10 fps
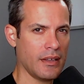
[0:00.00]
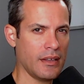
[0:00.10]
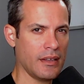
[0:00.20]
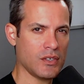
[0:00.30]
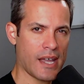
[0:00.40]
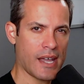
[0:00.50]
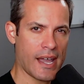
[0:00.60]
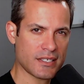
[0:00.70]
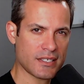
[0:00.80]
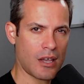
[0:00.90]
If you
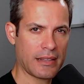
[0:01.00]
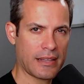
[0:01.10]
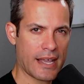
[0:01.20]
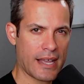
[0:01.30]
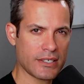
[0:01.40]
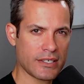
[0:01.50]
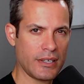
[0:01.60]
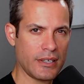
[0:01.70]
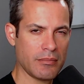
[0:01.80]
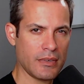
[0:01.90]
guys saw my last
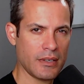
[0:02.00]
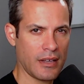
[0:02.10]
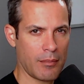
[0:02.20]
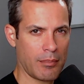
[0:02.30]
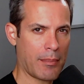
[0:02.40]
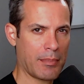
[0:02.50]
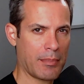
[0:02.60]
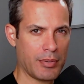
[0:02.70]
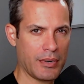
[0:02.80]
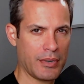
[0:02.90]
stream, I'll pop it
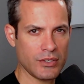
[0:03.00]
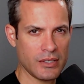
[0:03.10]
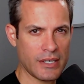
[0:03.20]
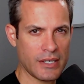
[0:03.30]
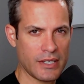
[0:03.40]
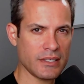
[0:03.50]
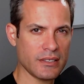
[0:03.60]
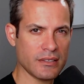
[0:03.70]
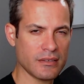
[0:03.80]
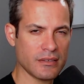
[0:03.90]
up here so you guys
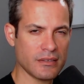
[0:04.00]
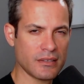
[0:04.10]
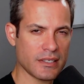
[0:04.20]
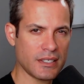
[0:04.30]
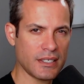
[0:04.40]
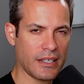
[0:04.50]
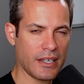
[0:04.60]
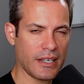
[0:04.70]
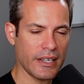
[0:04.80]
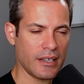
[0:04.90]
can see a
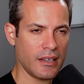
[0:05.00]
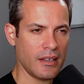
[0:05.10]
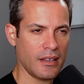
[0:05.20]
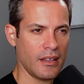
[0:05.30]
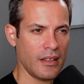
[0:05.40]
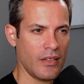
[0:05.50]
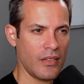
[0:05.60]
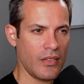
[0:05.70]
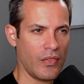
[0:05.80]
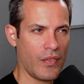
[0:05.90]
link.
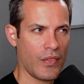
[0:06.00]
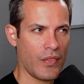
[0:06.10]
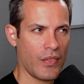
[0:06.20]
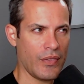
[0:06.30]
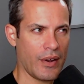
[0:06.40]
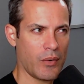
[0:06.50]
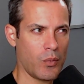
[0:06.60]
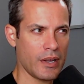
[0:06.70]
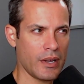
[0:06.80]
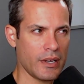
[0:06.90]
There
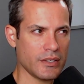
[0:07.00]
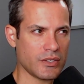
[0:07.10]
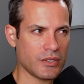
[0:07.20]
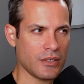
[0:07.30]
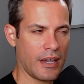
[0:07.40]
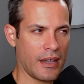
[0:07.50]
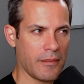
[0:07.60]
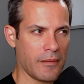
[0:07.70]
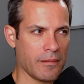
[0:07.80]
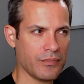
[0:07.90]
was a
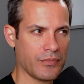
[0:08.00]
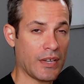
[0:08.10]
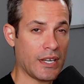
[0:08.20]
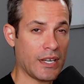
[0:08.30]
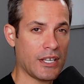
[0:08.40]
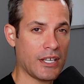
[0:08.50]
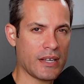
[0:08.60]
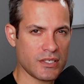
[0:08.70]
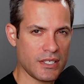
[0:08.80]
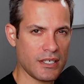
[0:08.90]
video I
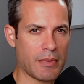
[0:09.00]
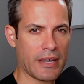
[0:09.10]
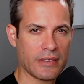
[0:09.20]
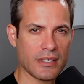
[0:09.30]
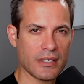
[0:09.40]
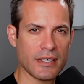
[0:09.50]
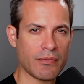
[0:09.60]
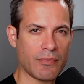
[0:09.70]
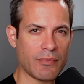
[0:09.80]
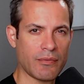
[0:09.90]
just did about the
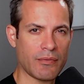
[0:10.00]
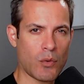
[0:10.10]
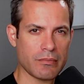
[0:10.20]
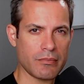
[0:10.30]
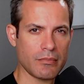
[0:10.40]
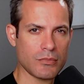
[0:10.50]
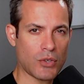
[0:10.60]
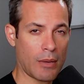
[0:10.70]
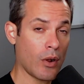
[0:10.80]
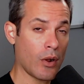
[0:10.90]
uniforms. So
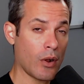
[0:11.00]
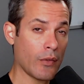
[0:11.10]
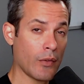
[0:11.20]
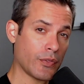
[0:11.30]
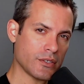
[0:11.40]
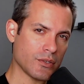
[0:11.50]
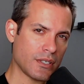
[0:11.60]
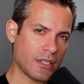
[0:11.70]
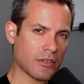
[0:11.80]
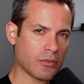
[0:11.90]
I'm going through the 32
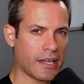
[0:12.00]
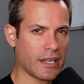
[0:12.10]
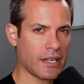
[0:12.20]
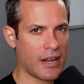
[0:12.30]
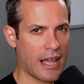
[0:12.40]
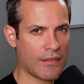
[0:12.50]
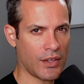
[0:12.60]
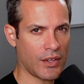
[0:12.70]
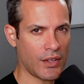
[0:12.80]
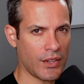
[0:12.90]
teams, making sure I have all
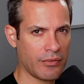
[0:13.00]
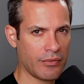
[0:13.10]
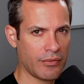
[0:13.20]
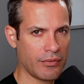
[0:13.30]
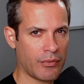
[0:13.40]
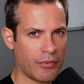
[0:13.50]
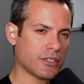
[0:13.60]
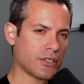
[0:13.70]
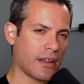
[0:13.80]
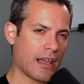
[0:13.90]
the uniforms, making
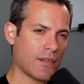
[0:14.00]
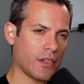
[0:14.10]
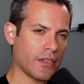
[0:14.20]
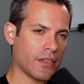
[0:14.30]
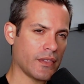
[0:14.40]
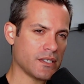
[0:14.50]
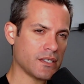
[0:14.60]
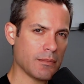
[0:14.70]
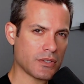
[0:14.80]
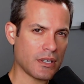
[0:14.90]
sure I have all the
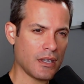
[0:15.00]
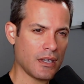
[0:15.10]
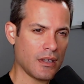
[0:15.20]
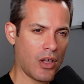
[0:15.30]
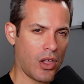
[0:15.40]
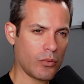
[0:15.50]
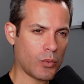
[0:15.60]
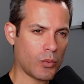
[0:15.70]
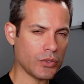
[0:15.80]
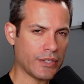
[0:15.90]
teams all
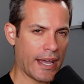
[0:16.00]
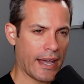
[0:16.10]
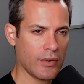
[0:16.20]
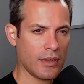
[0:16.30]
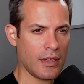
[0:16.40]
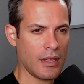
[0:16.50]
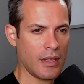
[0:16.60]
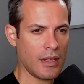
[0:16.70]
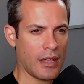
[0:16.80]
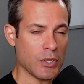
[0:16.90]
rolled out.
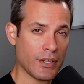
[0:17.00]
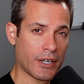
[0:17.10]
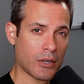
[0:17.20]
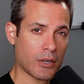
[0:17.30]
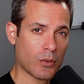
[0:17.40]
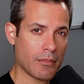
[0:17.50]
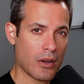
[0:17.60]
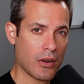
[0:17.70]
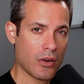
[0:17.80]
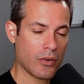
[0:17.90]
I'm doing the career
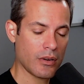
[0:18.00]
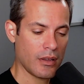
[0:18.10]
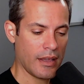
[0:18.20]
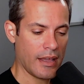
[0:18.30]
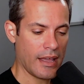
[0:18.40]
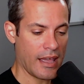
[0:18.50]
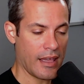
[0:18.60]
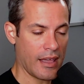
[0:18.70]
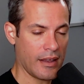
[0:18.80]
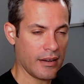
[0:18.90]
mode,
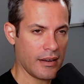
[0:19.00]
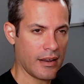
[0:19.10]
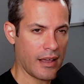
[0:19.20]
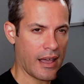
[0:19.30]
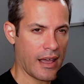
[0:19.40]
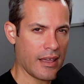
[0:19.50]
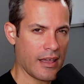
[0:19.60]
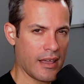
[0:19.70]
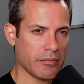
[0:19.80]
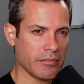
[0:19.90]
and I
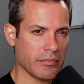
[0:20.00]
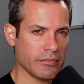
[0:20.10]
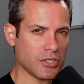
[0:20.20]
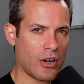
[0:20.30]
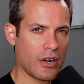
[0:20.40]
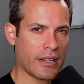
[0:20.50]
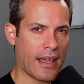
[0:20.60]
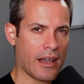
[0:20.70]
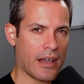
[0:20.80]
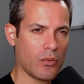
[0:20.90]
am starting
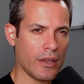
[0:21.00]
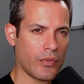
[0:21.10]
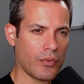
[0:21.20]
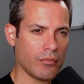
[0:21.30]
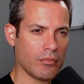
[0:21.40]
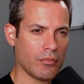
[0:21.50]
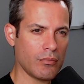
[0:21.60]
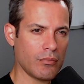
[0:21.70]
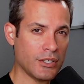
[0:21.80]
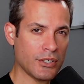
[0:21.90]
out with
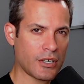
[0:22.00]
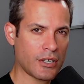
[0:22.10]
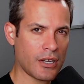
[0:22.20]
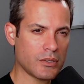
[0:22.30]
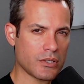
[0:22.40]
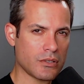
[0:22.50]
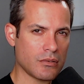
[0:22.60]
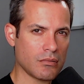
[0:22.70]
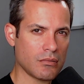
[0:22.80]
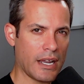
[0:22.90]
building your coach
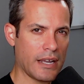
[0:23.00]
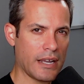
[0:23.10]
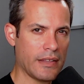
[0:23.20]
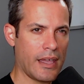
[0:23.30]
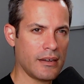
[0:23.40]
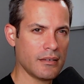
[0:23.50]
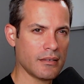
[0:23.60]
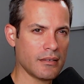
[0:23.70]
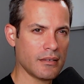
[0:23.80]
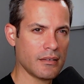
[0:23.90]
and then
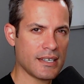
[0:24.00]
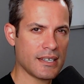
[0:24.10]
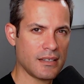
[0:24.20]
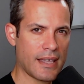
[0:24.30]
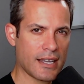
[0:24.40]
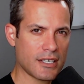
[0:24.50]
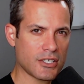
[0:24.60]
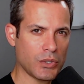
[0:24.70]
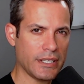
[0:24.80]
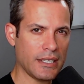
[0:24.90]
getting into the
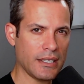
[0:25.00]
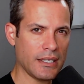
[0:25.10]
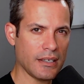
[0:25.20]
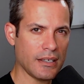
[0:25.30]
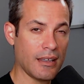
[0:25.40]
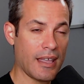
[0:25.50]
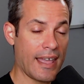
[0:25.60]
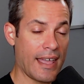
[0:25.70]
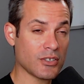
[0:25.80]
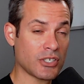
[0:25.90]
actual league.
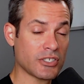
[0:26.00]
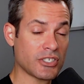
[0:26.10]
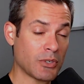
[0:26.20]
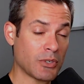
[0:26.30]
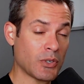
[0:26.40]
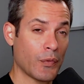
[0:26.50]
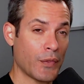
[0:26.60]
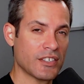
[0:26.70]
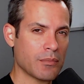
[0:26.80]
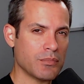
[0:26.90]
And there's some cool
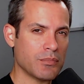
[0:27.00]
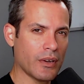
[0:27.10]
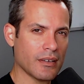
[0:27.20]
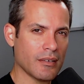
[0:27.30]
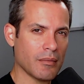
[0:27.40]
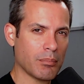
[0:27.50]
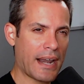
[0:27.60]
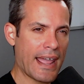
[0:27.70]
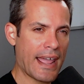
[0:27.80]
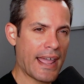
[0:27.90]
things I'm doing, but
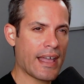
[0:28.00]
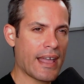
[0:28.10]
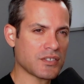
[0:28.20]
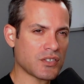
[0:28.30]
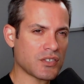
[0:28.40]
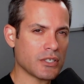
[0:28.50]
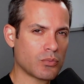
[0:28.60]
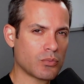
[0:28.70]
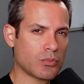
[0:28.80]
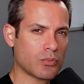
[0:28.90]
I only have so
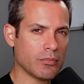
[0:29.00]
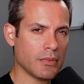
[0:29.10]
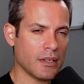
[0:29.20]
much room